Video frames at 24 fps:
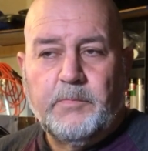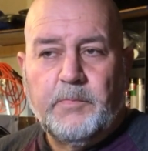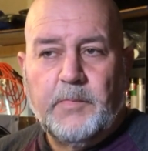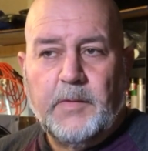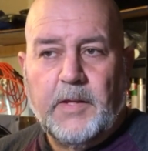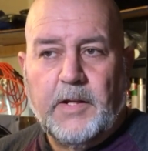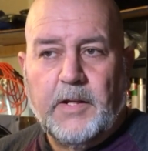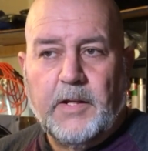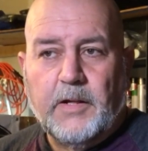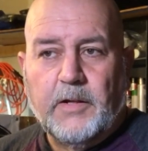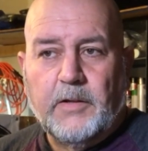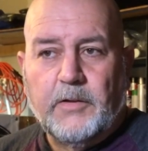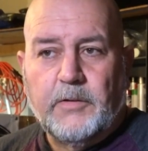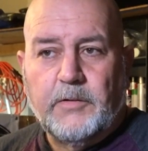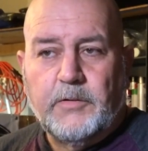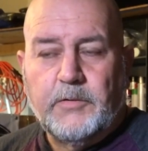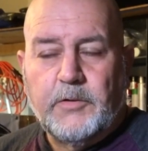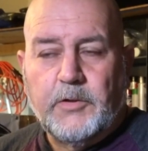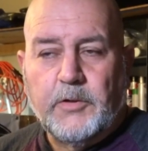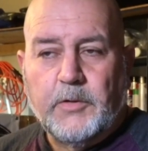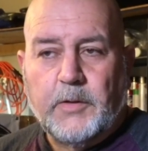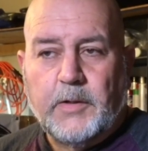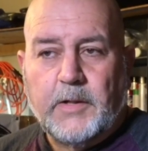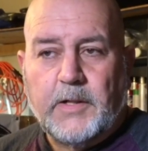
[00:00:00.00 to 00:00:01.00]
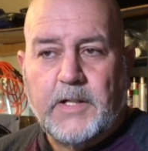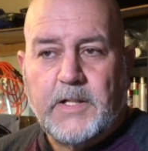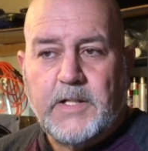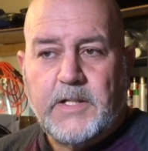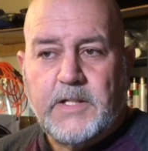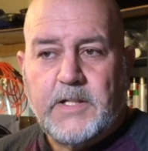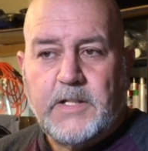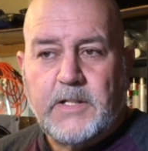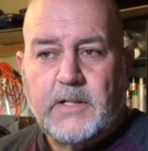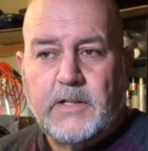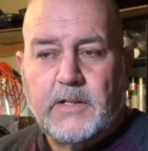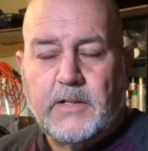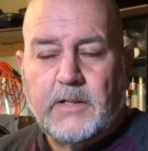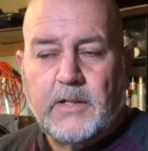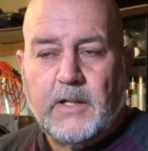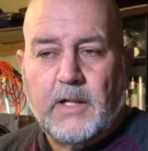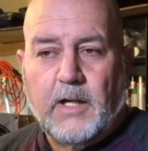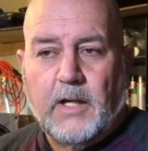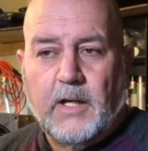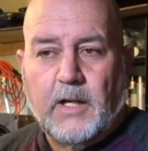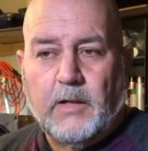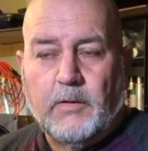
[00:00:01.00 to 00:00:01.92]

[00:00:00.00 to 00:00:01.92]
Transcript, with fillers: you know, doing this uh,